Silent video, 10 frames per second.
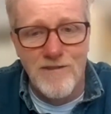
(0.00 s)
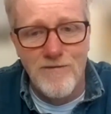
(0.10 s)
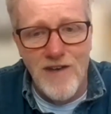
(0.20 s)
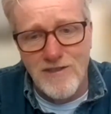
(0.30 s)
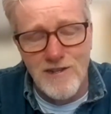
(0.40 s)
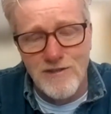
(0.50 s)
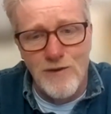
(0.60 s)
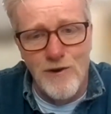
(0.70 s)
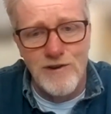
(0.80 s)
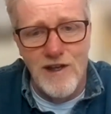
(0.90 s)
of the fact that it's
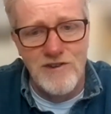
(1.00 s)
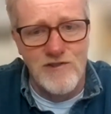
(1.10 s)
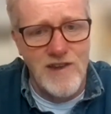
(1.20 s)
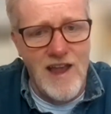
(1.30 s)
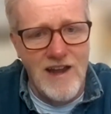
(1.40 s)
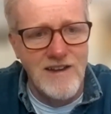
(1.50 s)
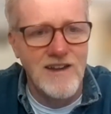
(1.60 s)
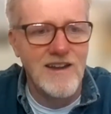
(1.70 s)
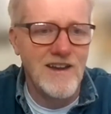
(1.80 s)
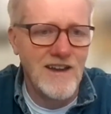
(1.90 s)
so hard to understand.
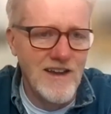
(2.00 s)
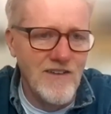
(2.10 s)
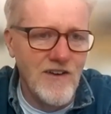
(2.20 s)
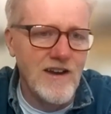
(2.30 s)
Right?